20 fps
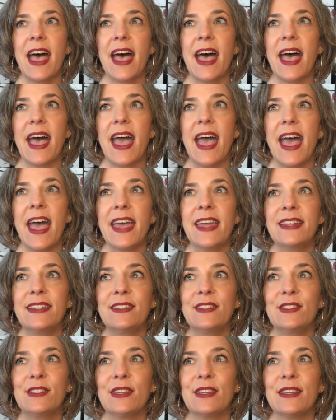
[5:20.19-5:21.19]

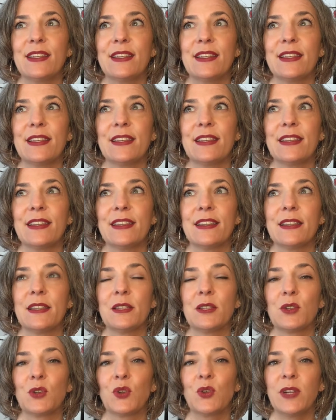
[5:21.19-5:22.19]
And
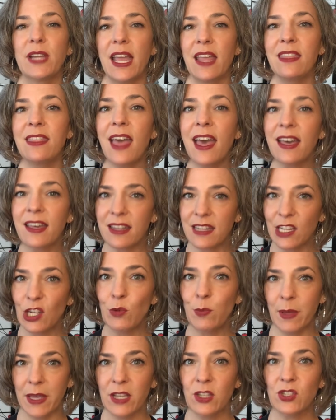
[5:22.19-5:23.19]
create that clear
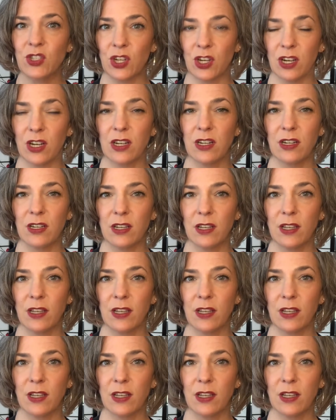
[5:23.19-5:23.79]
picture